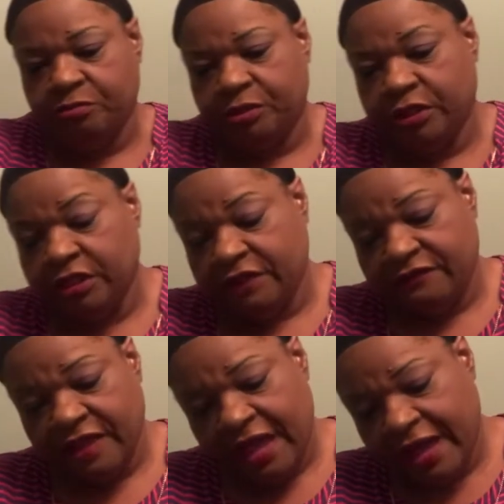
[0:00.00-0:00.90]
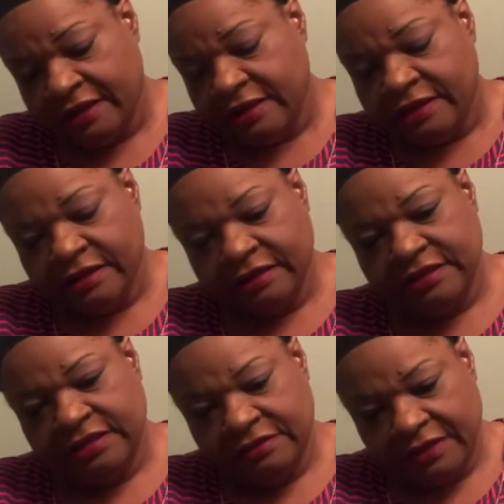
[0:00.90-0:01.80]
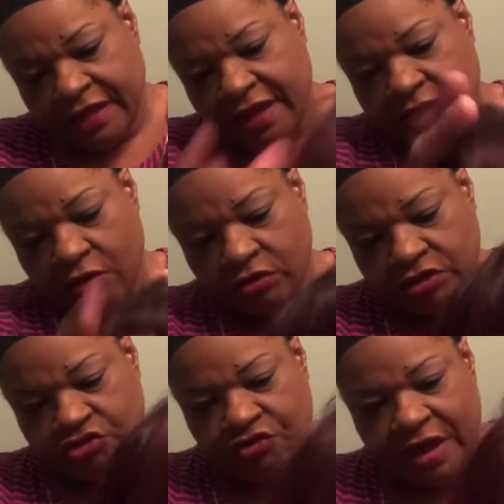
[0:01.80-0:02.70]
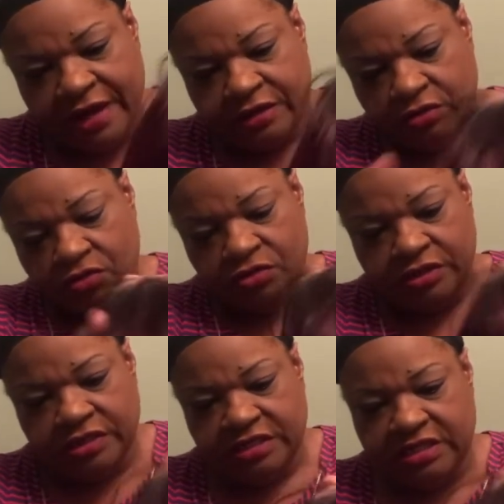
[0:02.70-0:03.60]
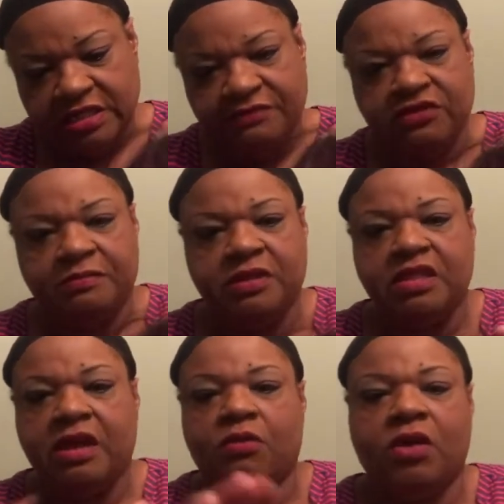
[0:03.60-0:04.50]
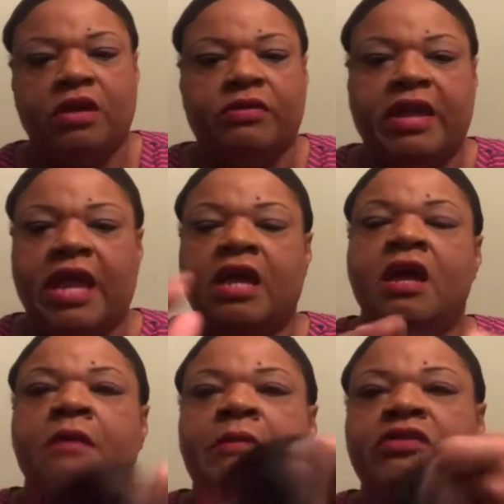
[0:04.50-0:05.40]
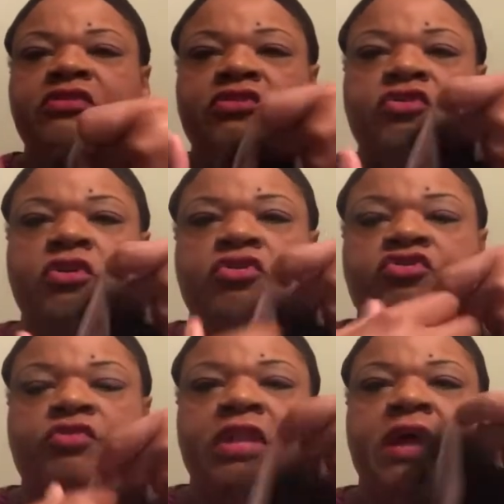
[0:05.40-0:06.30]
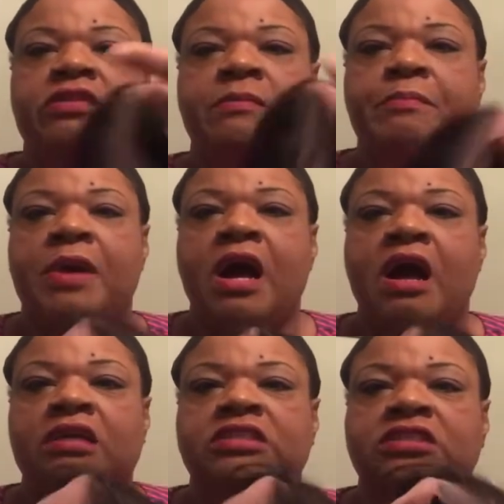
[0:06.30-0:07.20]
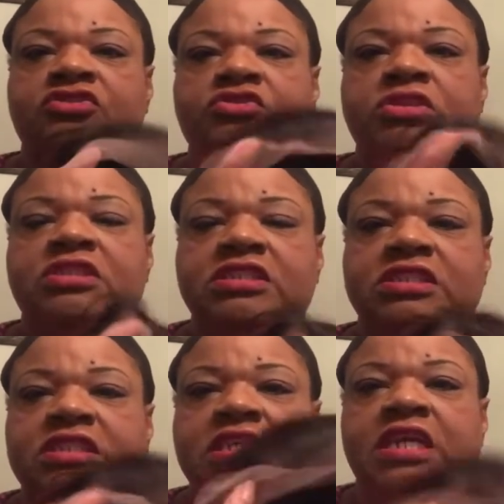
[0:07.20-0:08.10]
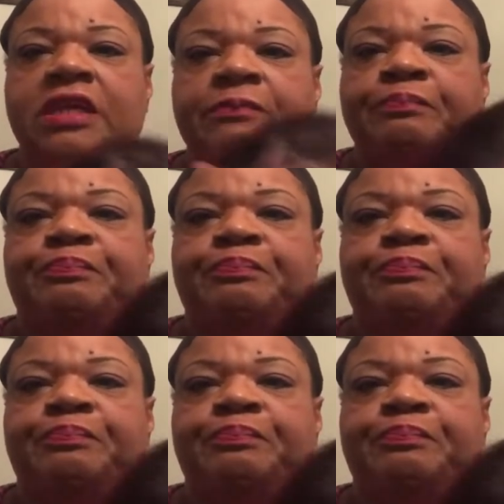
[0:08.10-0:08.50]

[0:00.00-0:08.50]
to believe that, because it seems like I only tried it on and it seems to be that way, okay? But this is her straight out of the box, and as you can see